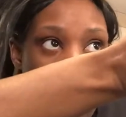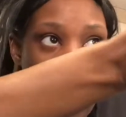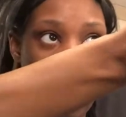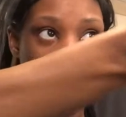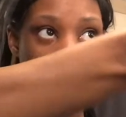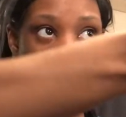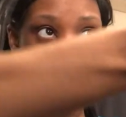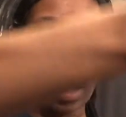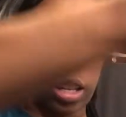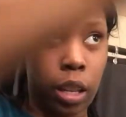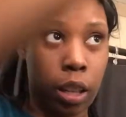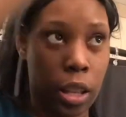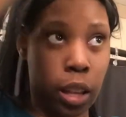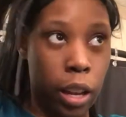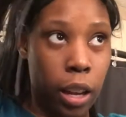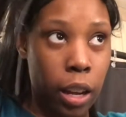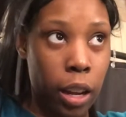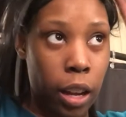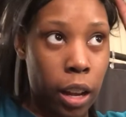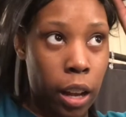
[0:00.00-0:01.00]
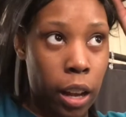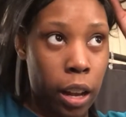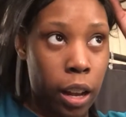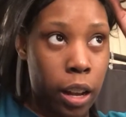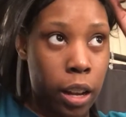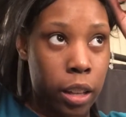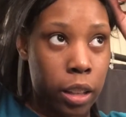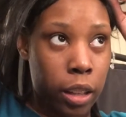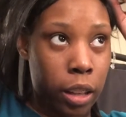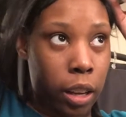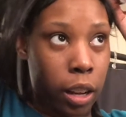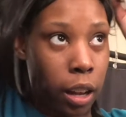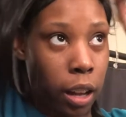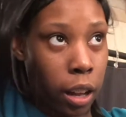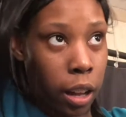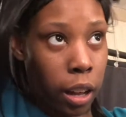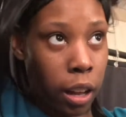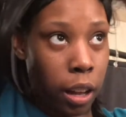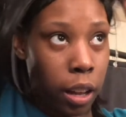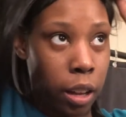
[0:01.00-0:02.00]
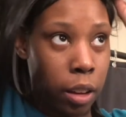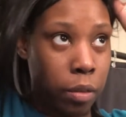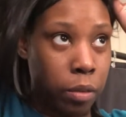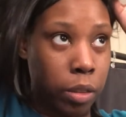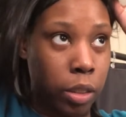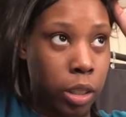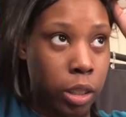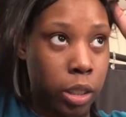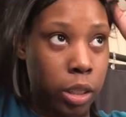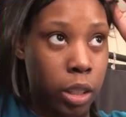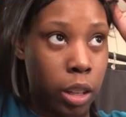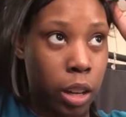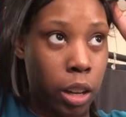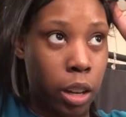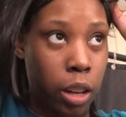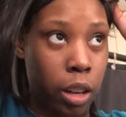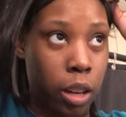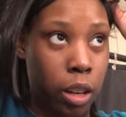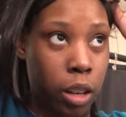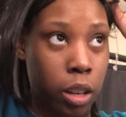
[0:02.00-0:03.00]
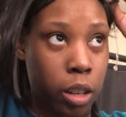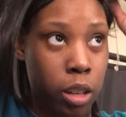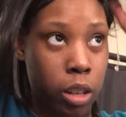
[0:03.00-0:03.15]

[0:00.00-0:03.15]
I said, thank God that I have this hair.